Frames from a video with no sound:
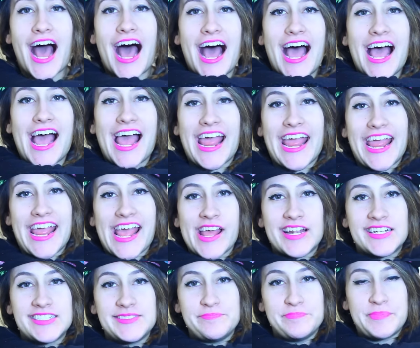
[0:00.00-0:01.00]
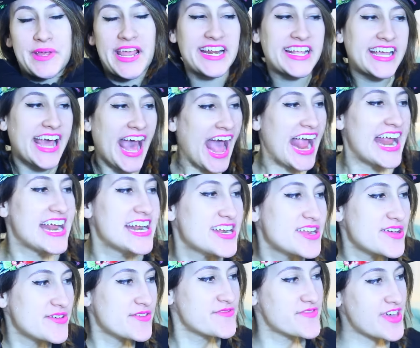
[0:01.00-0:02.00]
I made
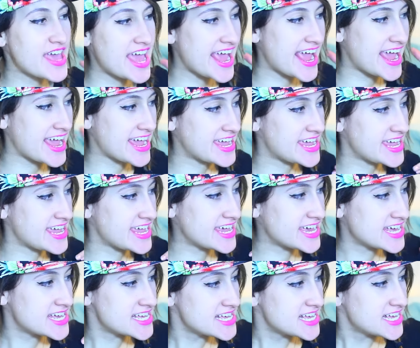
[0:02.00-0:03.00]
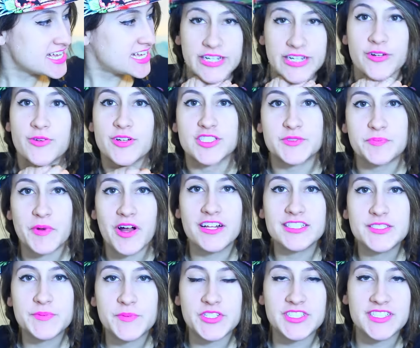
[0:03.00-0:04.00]
kind of a
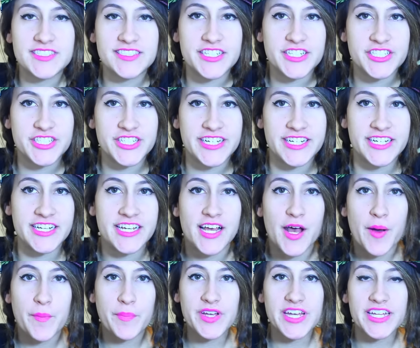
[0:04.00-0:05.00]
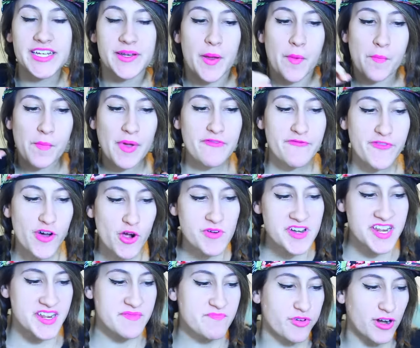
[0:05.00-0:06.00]
irresponsible decision, but my
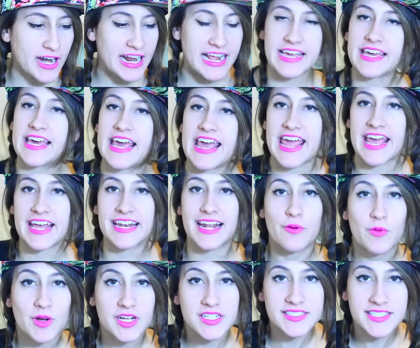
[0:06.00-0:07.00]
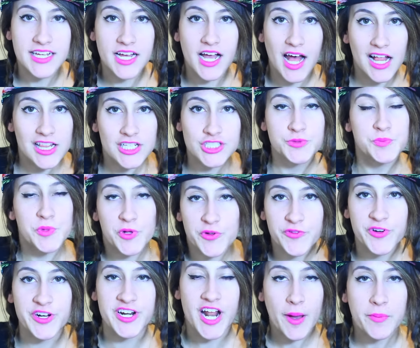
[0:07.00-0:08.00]
phone did break and I was eligible
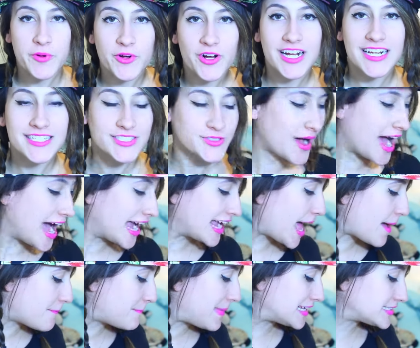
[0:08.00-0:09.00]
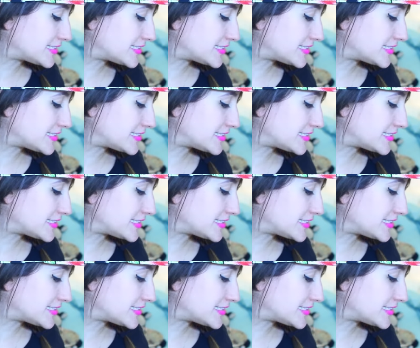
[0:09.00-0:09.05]
for an upgrade, so I got